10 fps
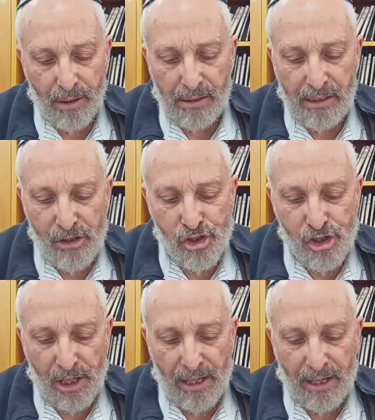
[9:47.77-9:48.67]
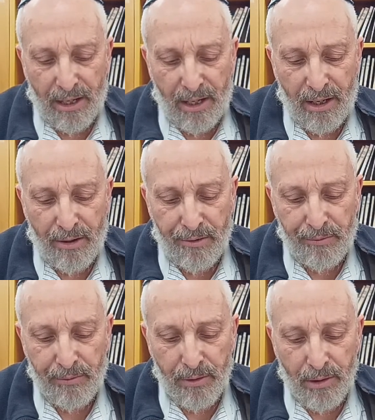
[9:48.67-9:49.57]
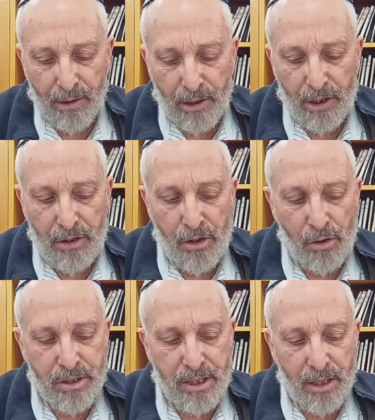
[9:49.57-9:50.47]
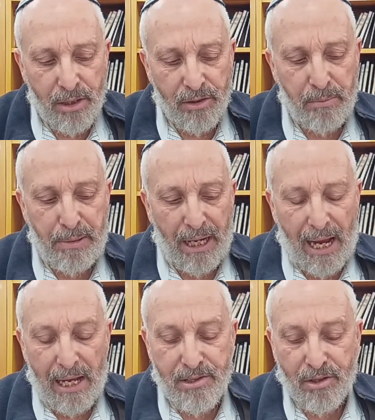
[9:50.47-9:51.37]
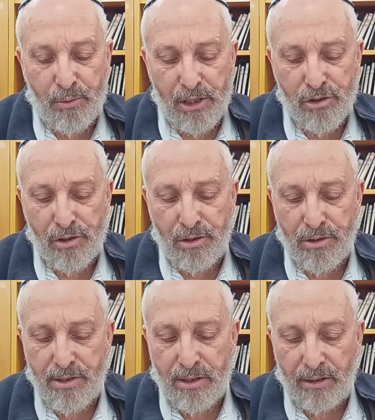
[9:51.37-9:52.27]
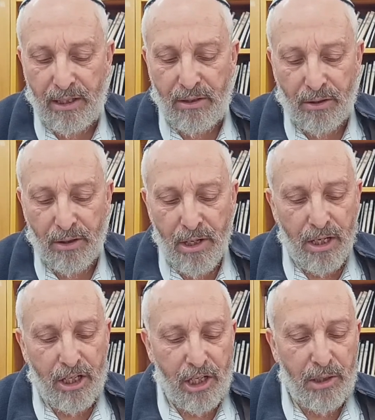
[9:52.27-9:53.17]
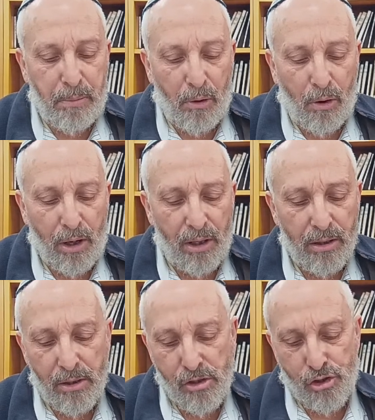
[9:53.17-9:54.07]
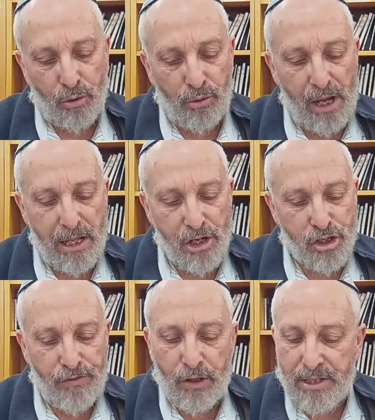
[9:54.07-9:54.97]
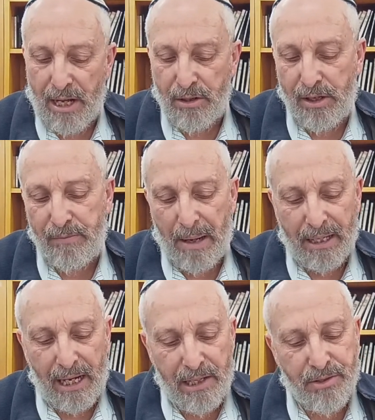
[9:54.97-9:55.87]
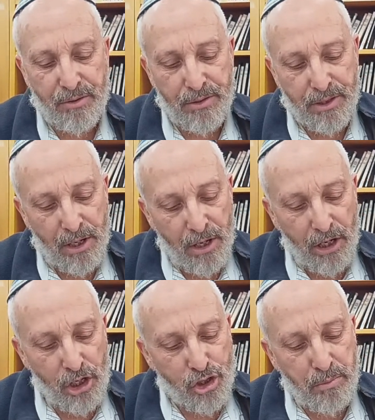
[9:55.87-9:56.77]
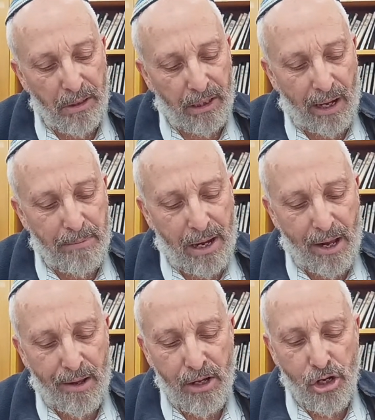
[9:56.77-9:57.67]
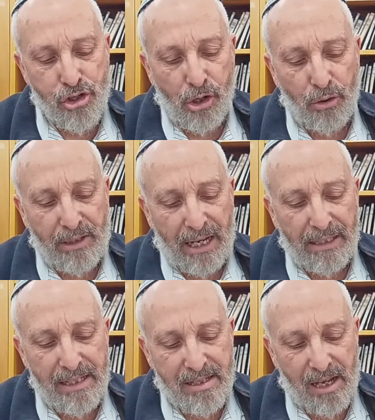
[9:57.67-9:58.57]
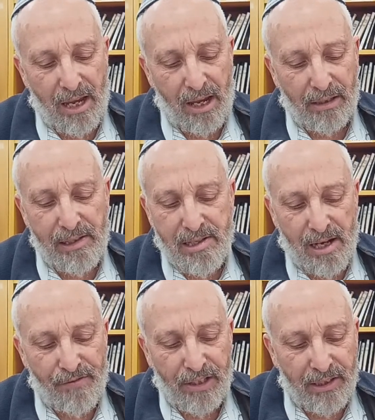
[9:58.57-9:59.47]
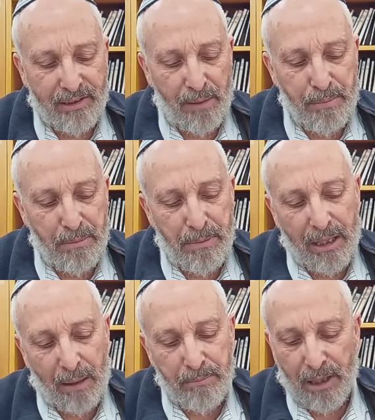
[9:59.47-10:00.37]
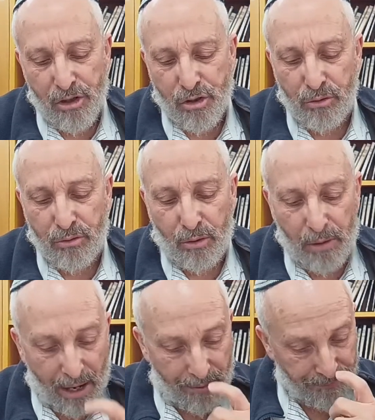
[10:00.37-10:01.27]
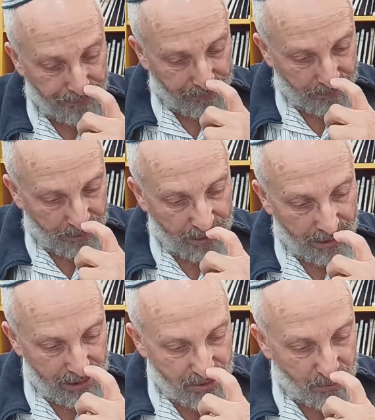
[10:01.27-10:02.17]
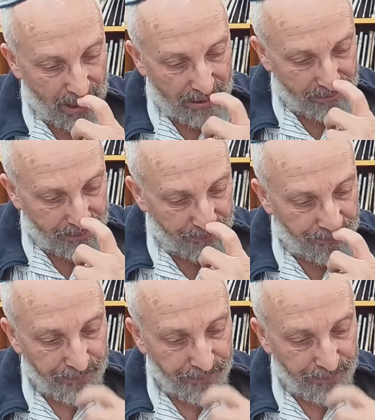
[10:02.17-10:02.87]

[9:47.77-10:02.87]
lisha'el. He knows to be asked questions. He's a leader. Gibor Sheyodea lashiv, he knows how to give back answers. Ish milchama, sheyodea lisa v'liten b'milchamta shel Torah. He's what?